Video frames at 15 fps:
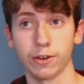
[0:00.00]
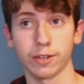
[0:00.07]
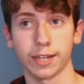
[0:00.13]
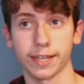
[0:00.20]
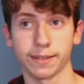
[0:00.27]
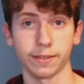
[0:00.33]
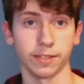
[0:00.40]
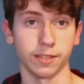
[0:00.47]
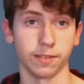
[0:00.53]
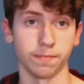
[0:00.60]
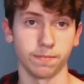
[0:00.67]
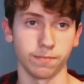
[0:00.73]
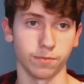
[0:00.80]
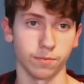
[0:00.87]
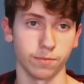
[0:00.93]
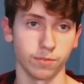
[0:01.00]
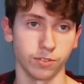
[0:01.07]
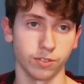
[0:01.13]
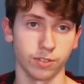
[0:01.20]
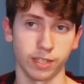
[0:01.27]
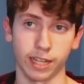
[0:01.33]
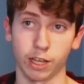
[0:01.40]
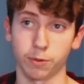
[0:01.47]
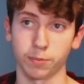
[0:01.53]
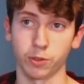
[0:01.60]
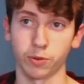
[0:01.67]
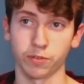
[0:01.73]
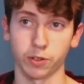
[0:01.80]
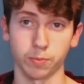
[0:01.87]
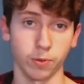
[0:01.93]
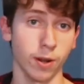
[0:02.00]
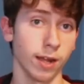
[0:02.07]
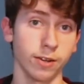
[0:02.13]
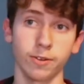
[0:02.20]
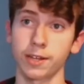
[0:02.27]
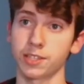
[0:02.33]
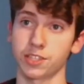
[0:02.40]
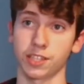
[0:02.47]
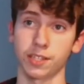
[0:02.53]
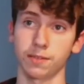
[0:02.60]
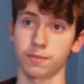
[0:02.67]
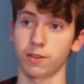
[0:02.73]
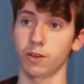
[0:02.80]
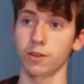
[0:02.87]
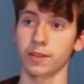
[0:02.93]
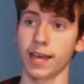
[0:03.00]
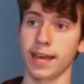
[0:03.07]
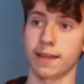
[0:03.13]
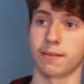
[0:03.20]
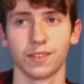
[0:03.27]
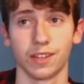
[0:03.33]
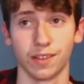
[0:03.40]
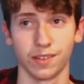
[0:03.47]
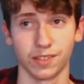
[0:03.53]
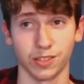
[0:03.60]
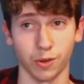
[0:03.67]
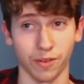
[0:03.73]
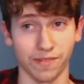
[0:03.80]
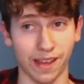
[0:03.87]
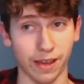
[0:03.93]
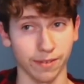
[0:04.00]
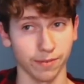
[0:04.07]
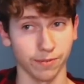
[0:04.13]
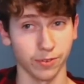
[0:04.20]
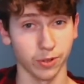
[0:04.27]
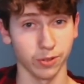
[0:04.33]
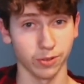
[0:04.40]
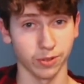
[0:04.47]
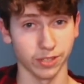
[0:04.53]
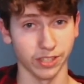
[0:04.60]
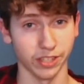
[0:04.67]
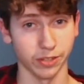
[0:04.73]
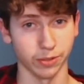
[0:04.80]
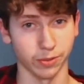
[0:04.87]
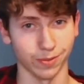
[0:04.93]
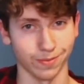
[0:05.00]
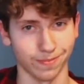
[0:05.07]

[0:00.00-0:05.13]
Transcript: I could help you with your progress and all that. So without further ado,